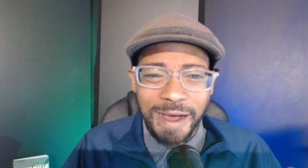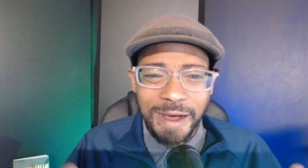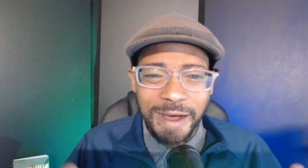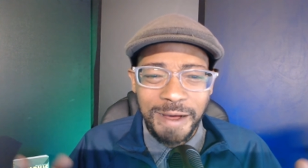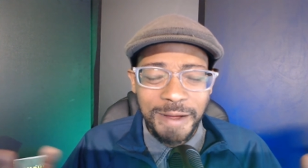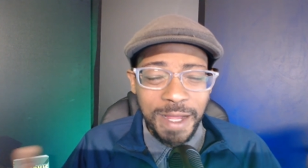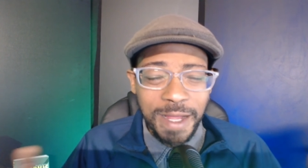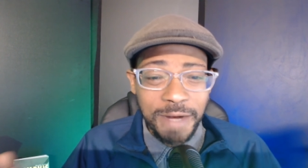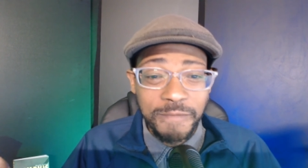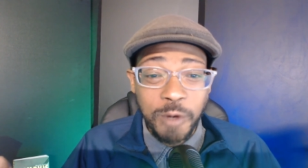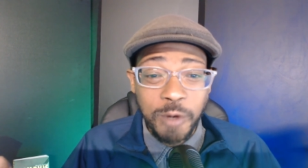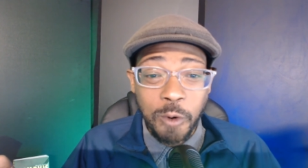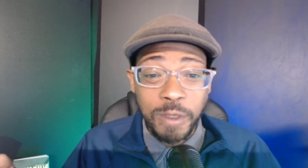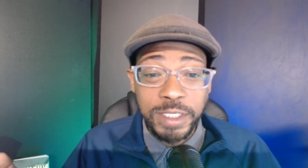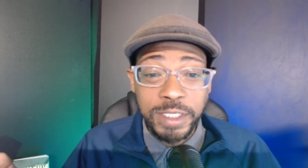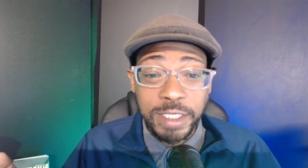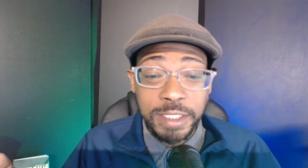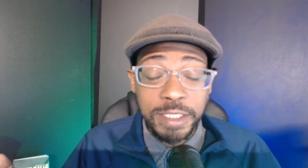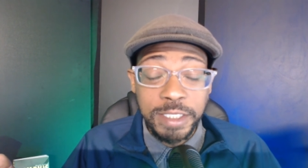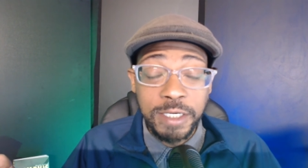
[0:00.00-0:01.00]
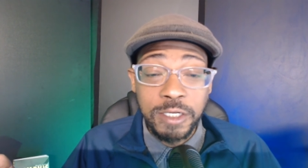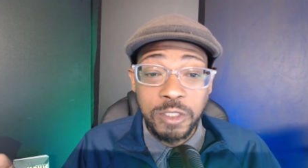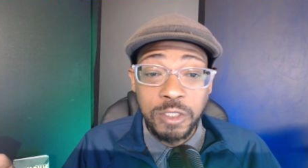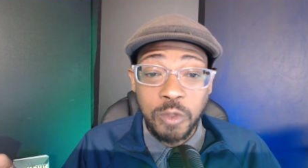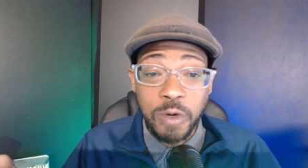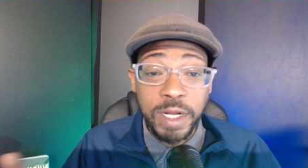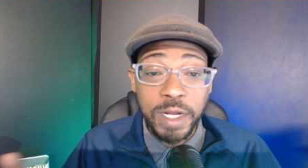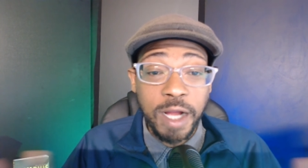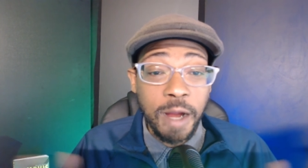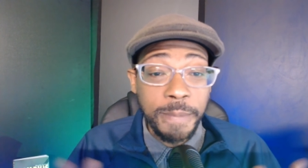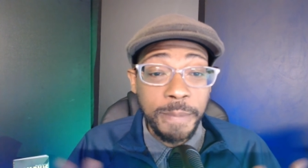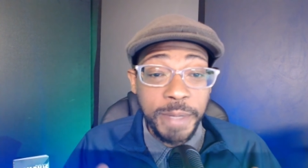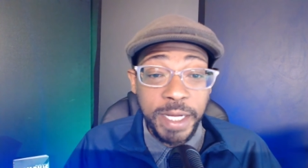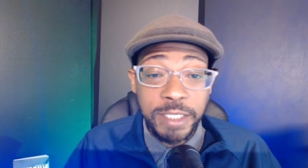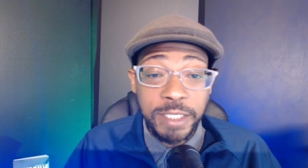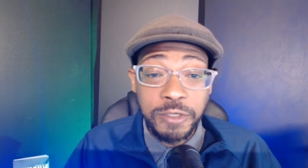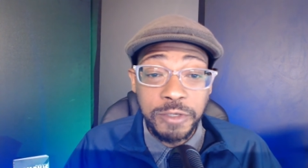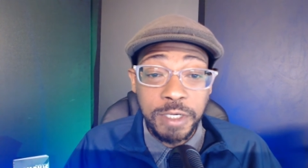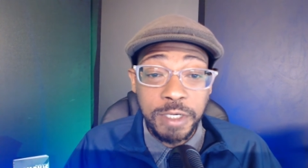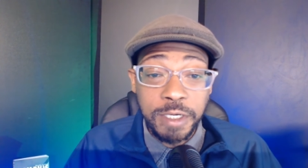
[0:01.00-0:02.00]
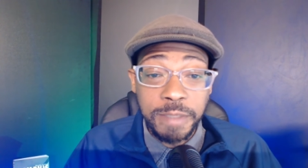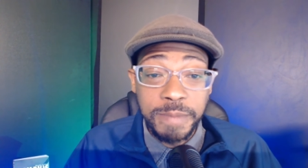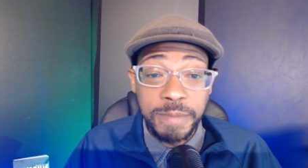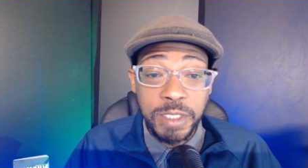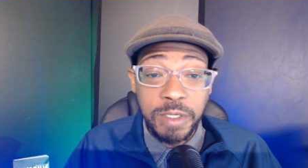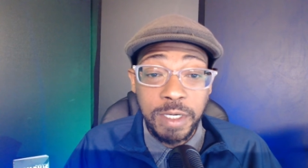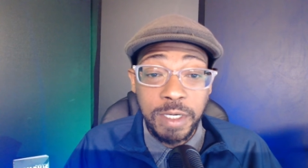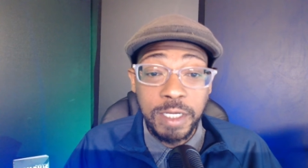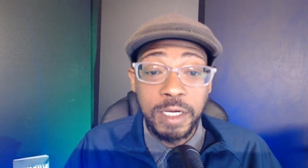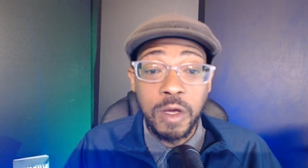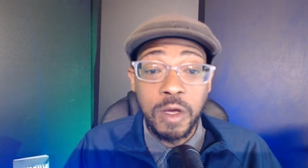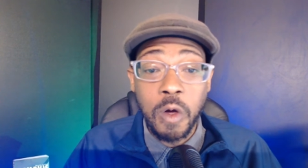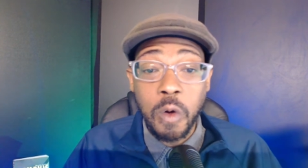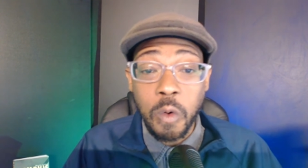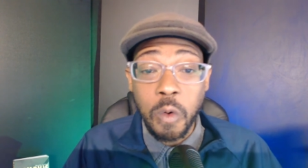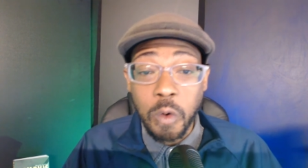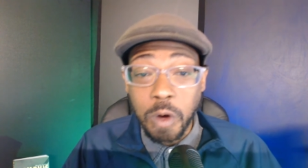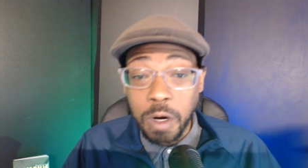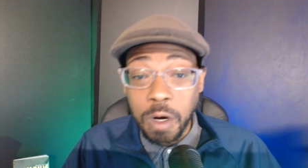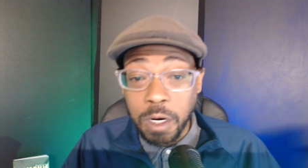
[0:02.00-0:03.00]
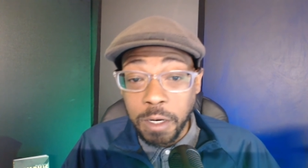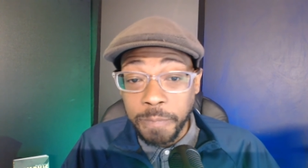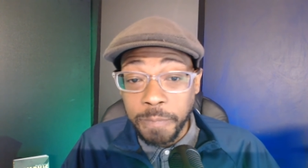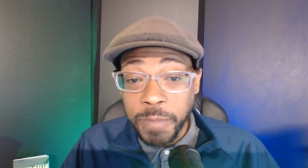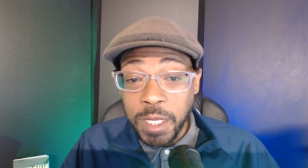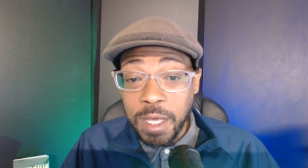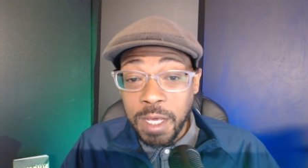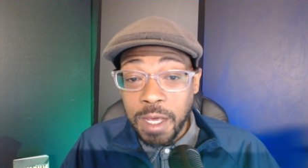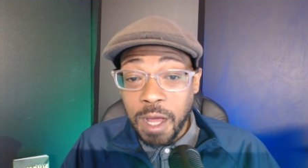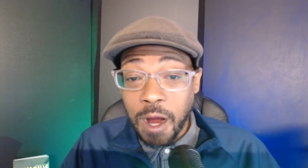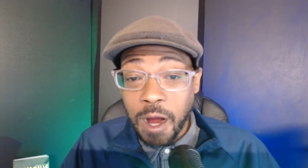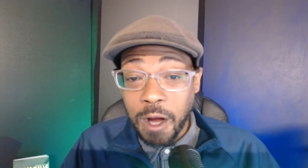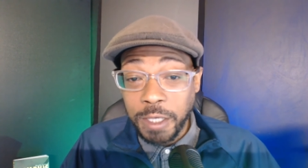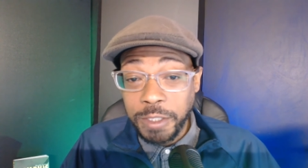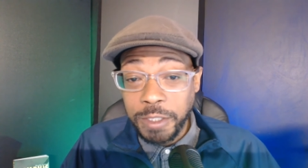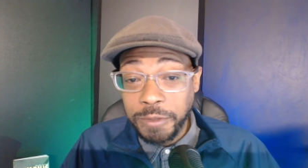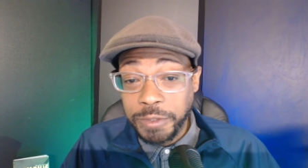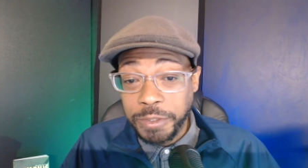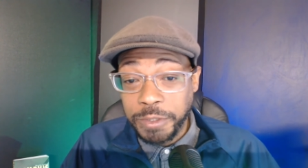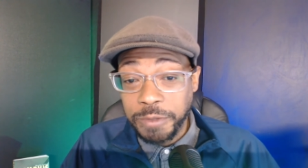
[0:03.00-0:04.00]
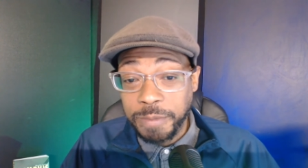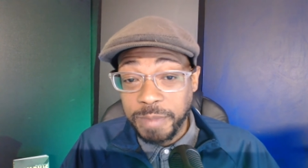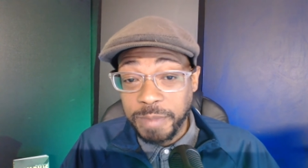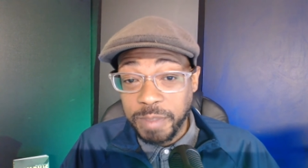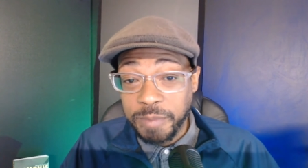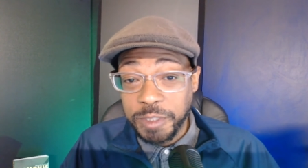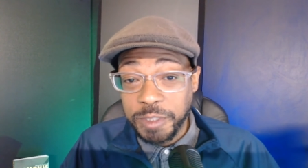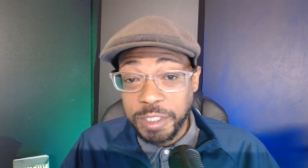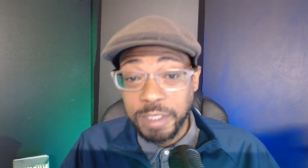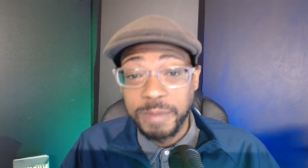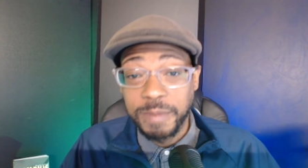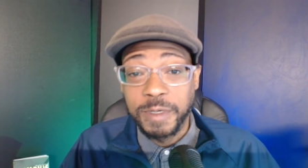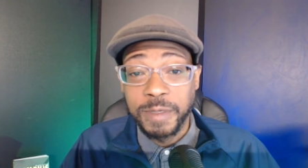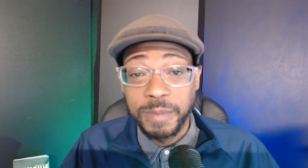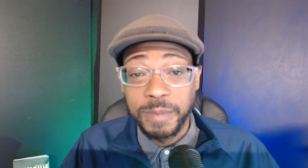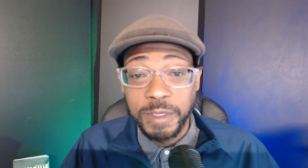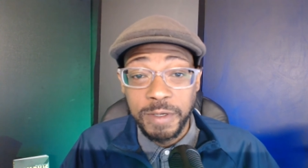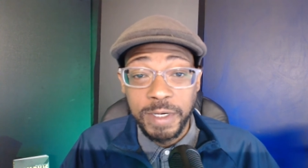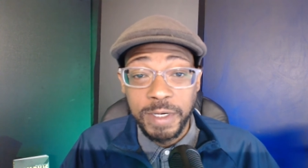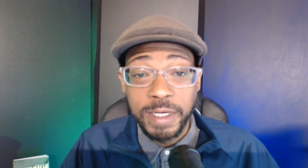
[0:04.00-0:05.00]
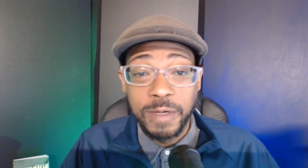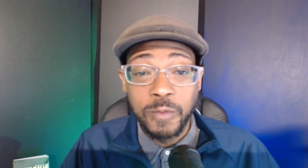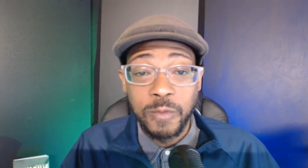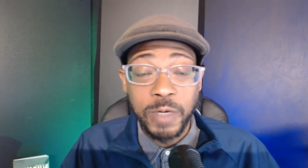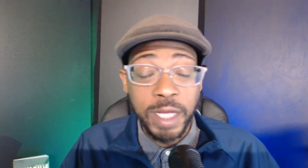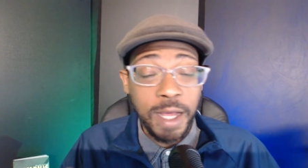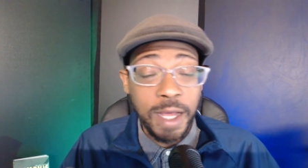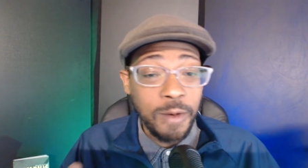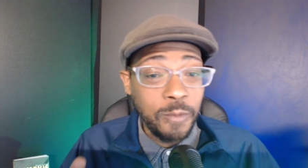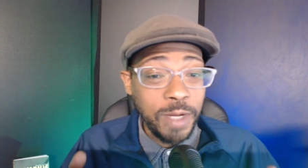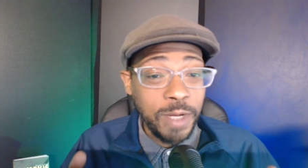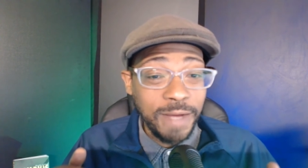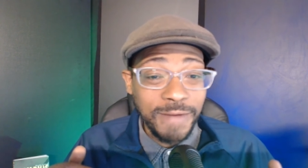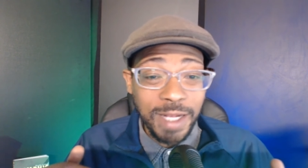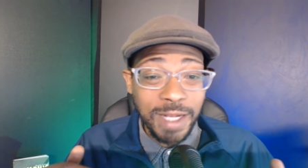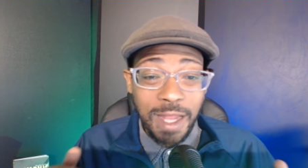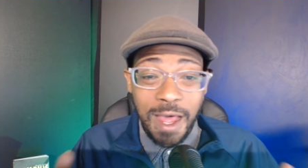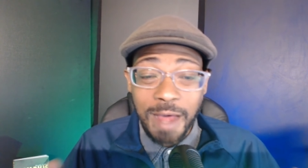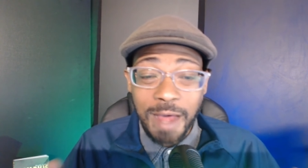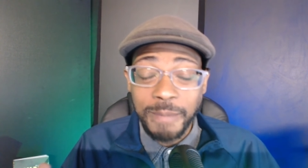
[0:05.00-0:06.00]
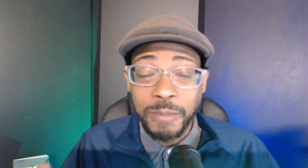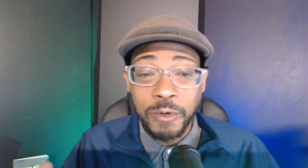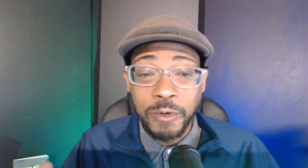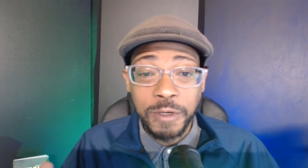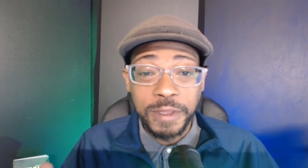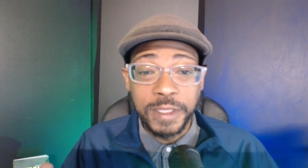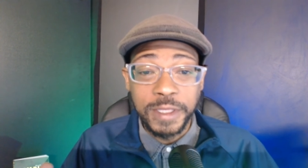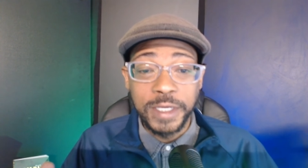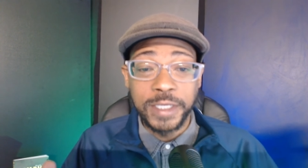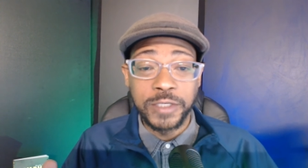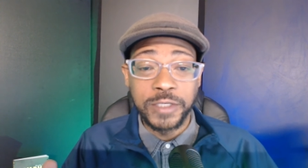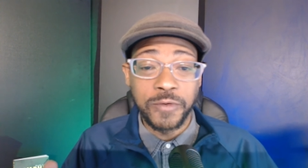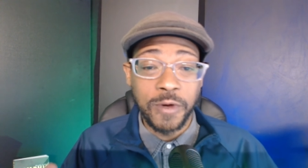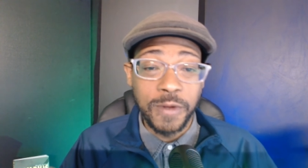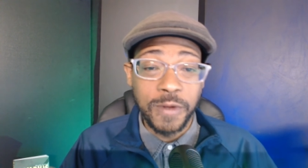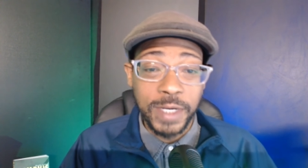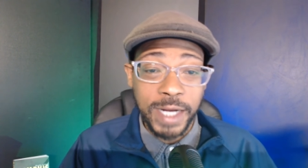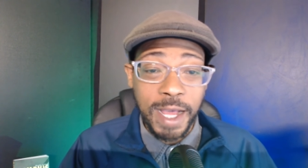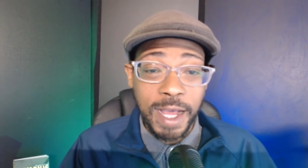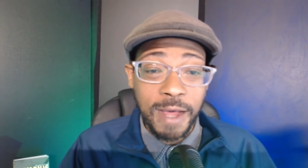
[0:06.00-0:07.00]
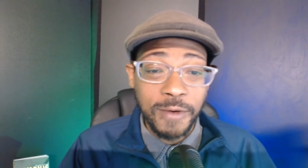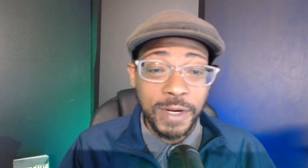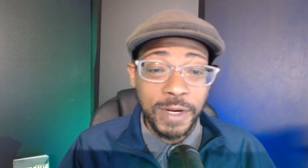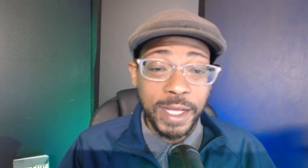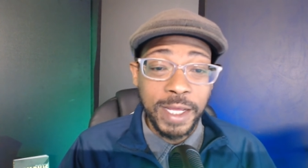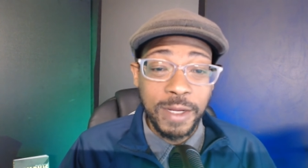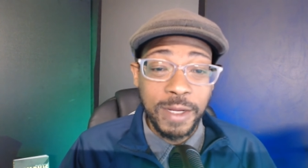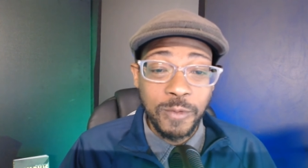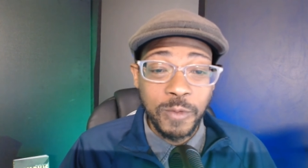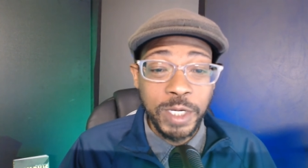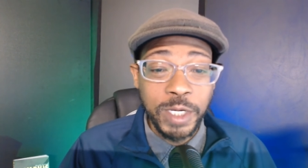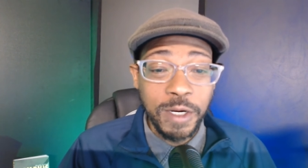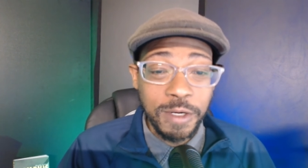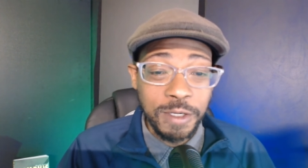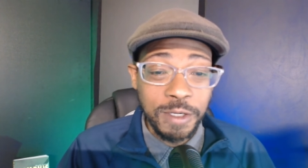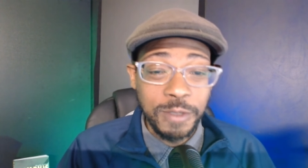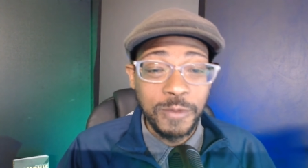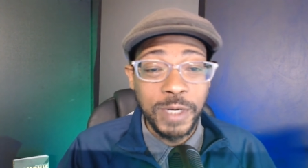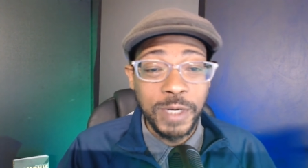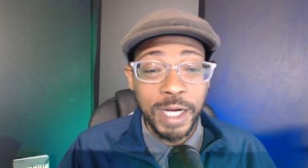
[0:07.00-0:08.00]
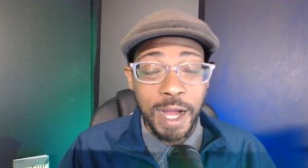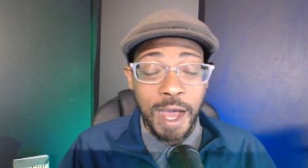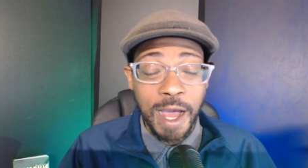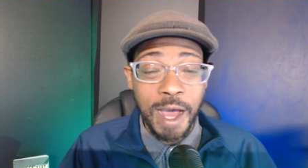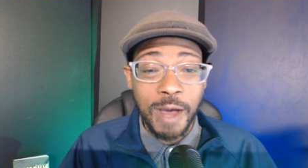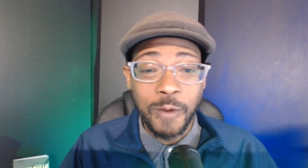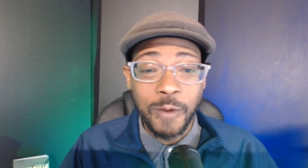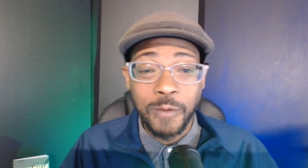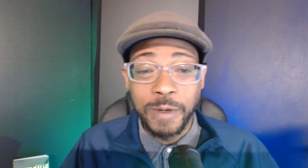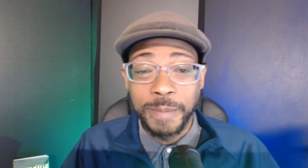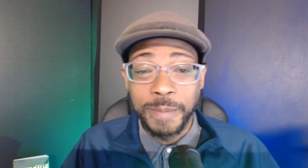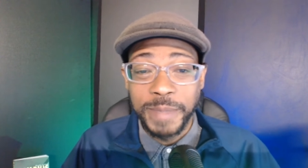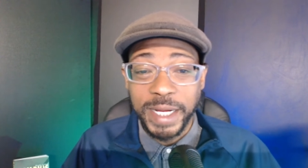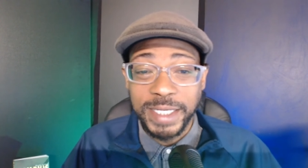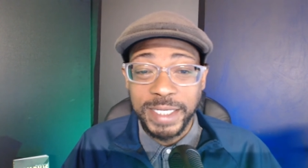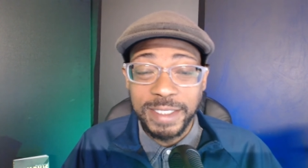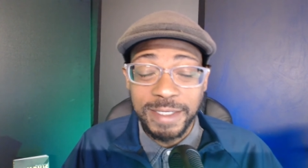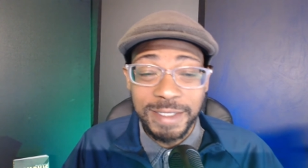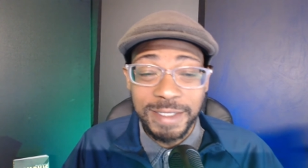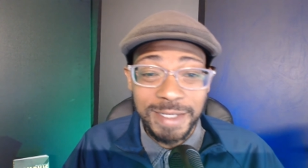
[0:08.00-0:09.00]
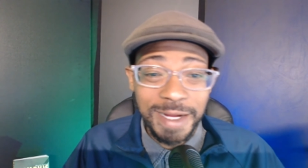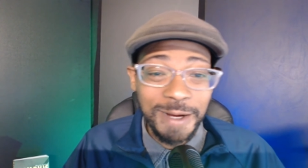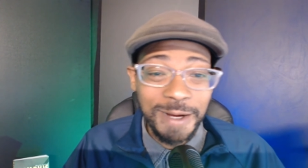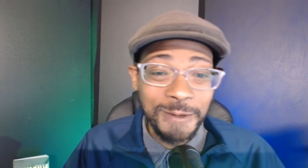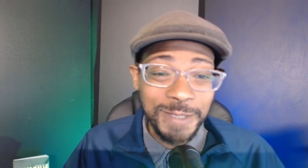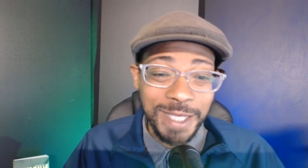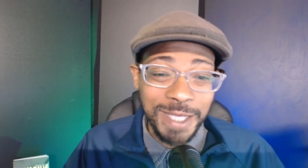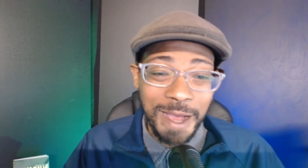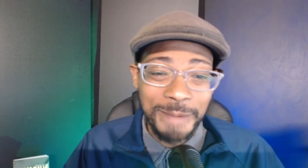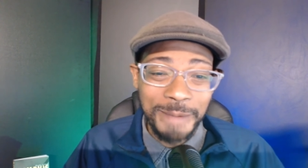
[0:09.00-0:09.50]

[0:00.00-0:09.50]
Uh, and of course, consider joining our Patreon community or our YouTube membership community. We have we have a lot more things rolling out, and we are doing our best to stay on